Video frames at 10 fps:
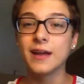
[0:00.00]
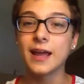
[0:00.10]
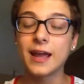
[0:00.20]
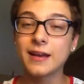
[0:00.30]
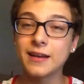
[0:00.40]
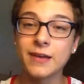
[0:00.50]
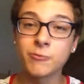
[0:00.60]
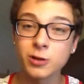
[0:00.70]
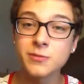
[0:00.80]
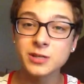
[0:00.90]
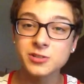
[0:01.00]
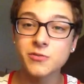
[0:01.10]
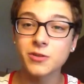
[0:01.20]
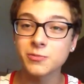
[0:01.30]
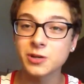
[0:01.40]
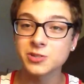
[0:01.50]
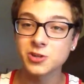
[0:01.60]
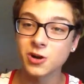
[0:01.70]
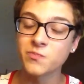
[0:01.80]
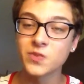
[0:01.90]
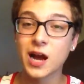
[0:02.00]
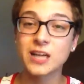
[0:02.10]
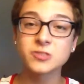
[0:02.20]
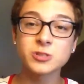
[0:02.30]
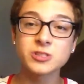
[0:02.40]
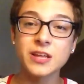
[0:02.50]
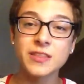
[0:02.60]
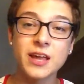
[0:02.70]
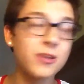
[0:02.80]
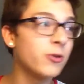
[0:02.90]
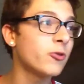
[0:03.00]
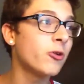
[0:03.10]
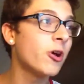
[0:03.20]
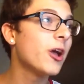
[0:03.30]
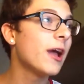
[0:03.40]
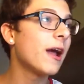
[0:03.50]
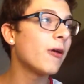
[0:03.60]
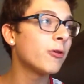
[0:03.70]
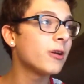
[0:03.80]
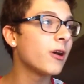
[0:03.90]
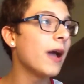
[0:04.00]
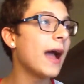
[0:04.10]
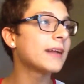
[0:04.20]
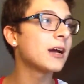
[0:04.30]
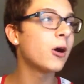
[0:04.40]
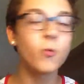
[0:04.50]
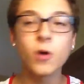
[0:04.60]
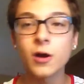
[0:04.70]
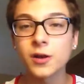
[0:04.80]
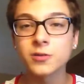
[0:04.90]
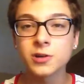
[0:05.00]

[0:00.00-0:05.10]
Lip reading: And it really means something to me. So, I just want to say thank you. And I wanted to act out what